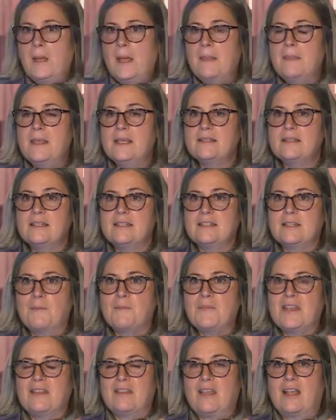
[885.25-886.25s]
And this is
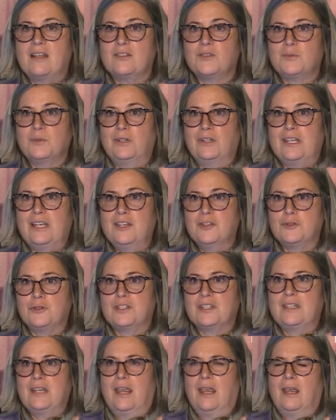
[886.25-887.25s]
something that's really
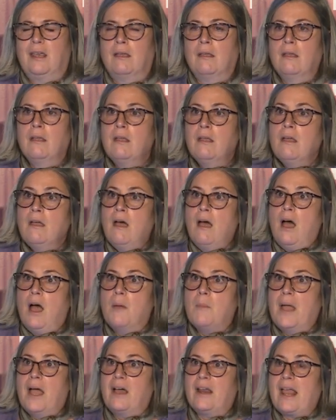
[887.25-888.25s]
interesting
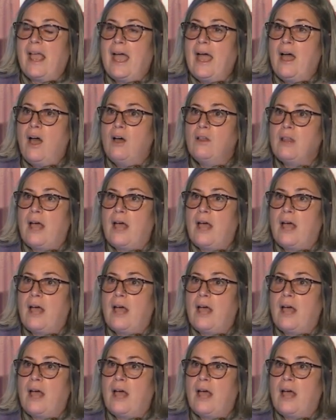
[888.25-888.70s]
about how